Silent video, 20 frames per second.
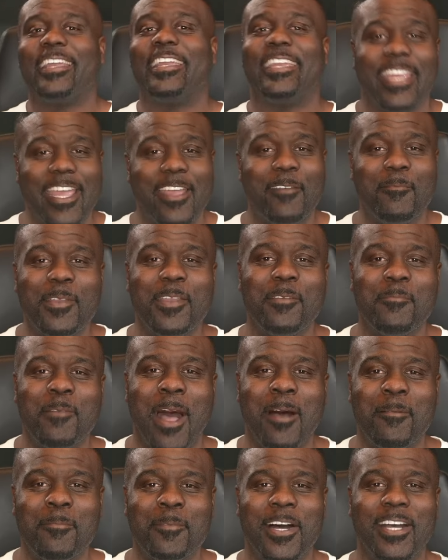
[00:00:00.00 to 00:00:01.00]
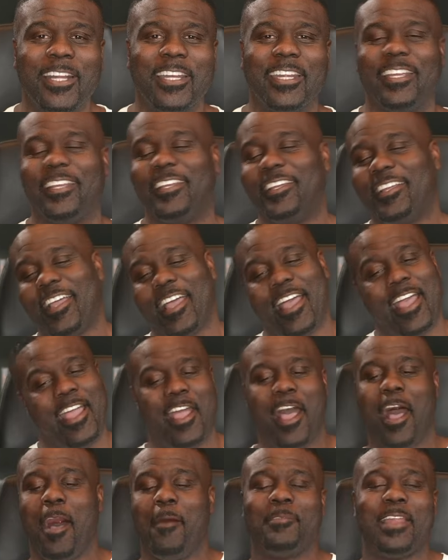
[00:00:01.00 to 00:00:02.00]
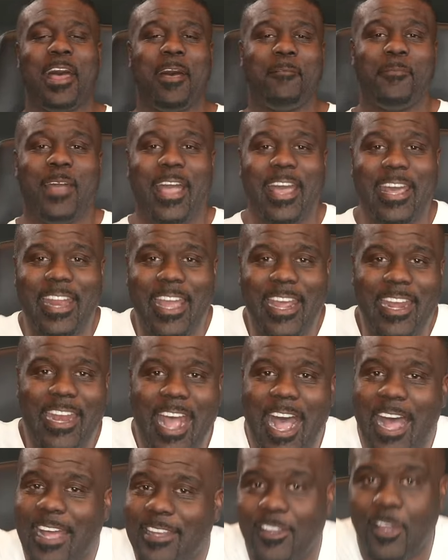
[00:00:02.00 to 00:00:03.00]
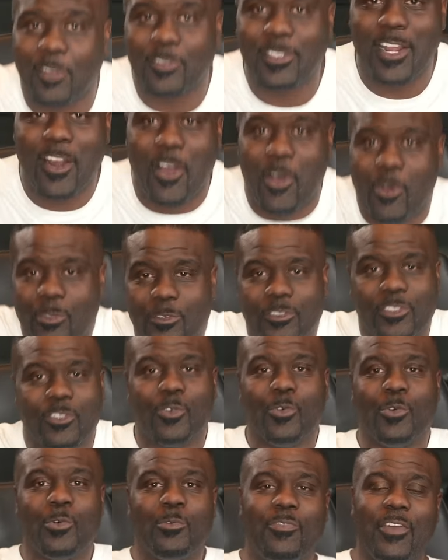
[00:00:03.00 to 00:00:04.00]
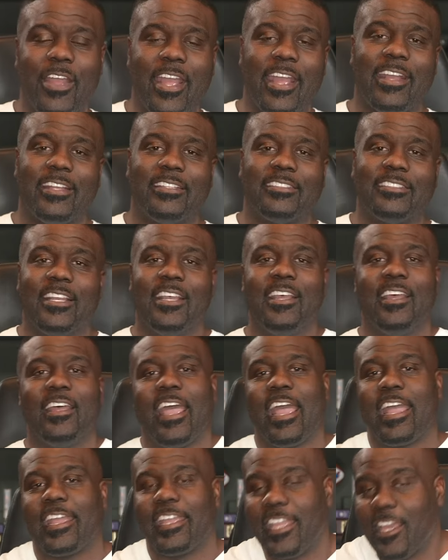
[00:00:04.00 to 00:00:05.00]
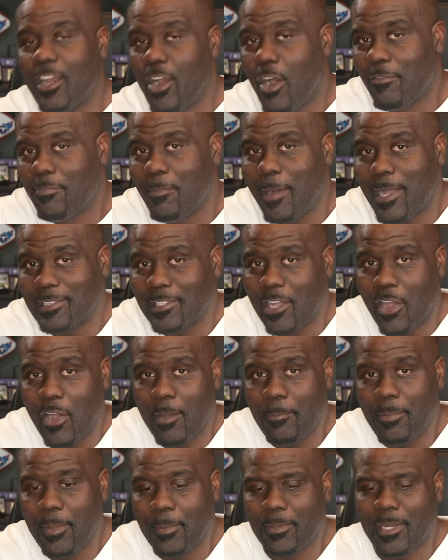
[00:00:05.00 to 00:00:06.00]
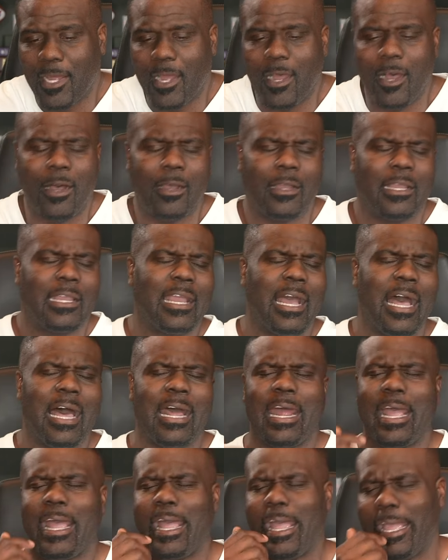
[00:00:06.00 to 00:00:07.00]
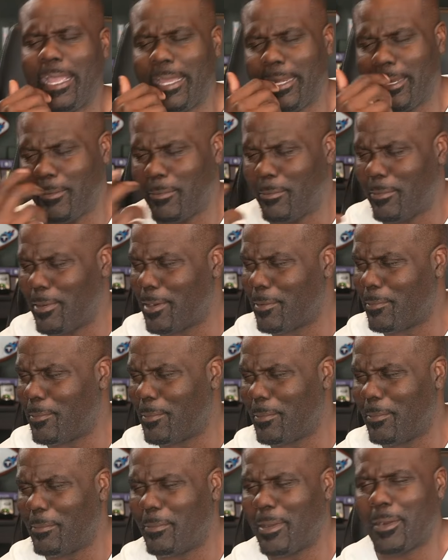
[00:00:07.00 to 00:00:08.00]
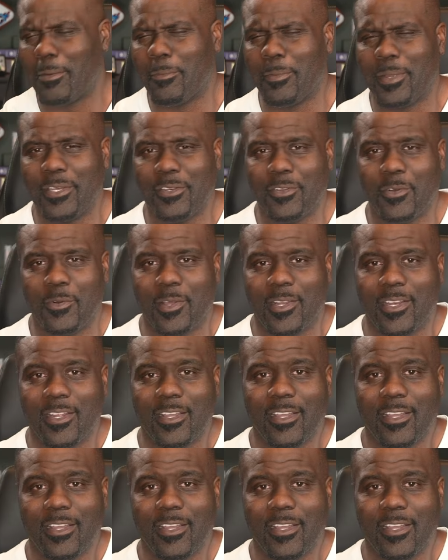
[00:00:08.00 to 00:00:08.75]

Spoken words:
Give me my money. Hey, I'm not mad at it. I know that old school fans and get off my lawn people are like, oh God, I hate it. What are we doing?